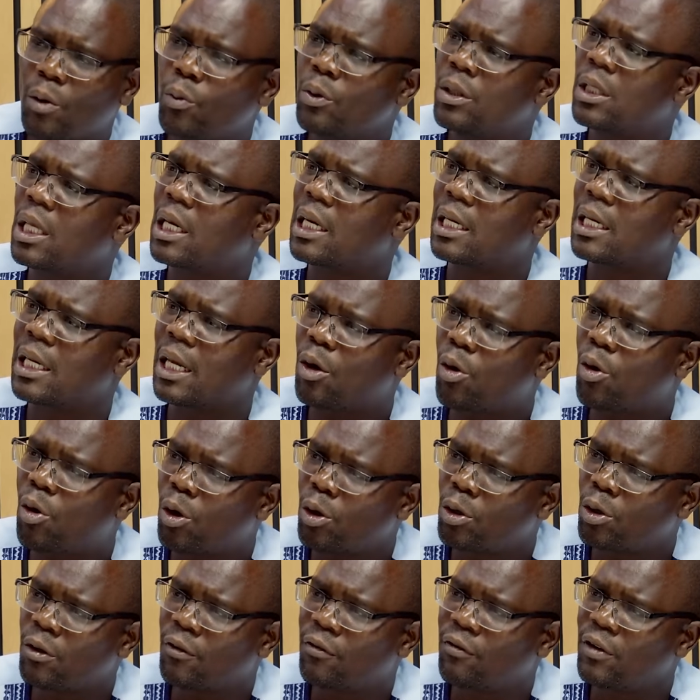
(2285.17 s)
with a
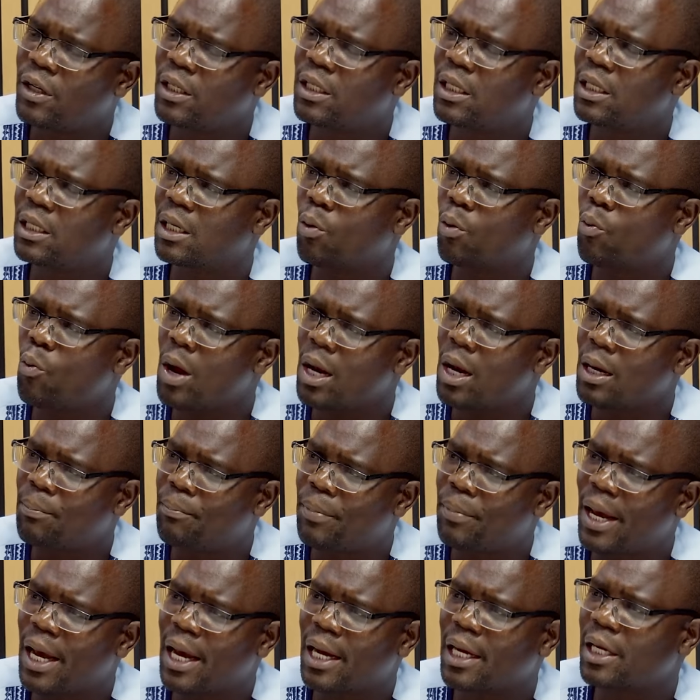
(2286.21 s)
record of leading the World
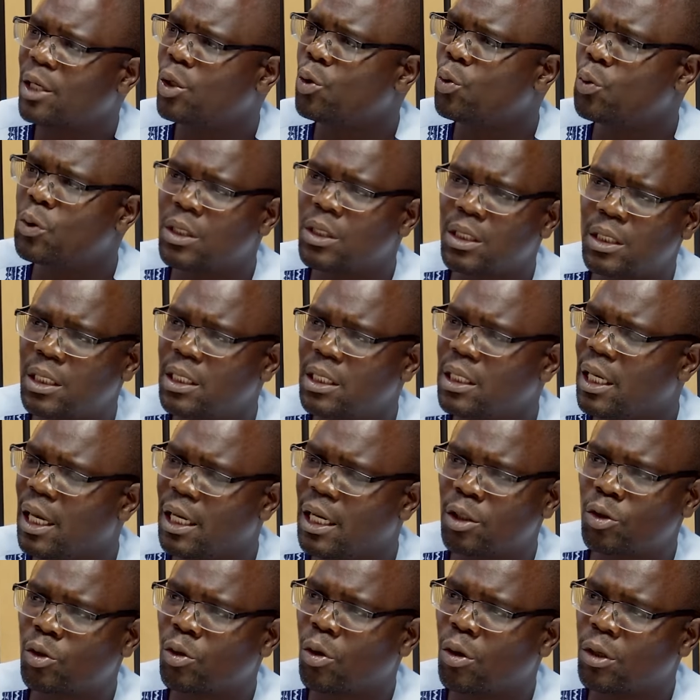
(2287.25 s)
Bank, UCT,
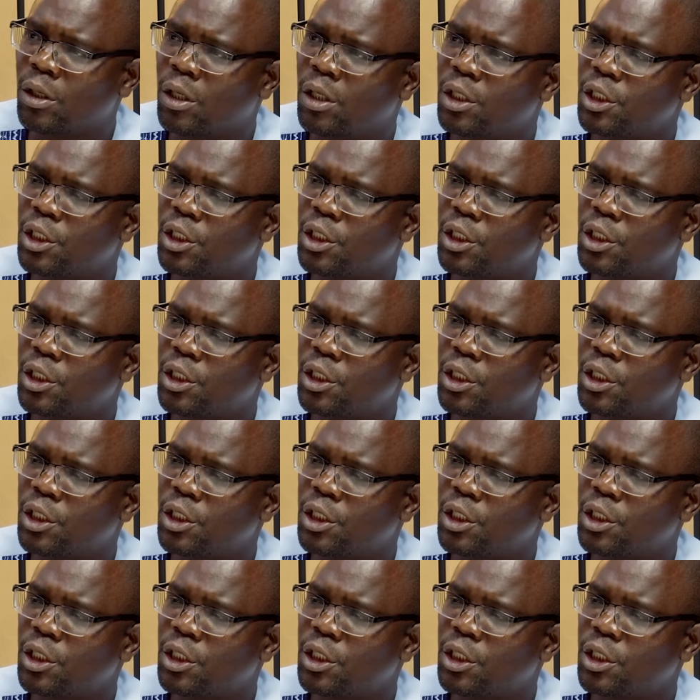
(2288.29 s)
and so on,